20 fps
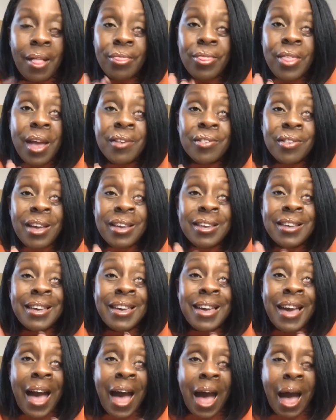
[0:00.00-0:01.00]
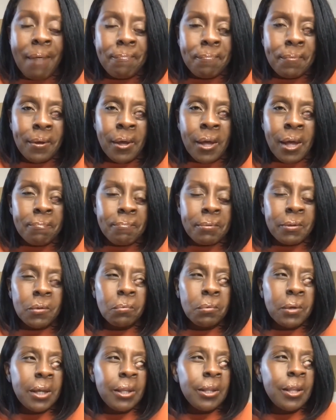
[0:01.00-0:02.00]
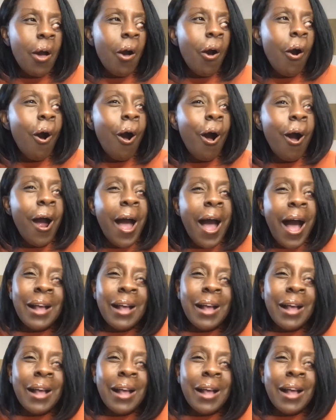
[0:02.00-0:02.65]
There's a gap between our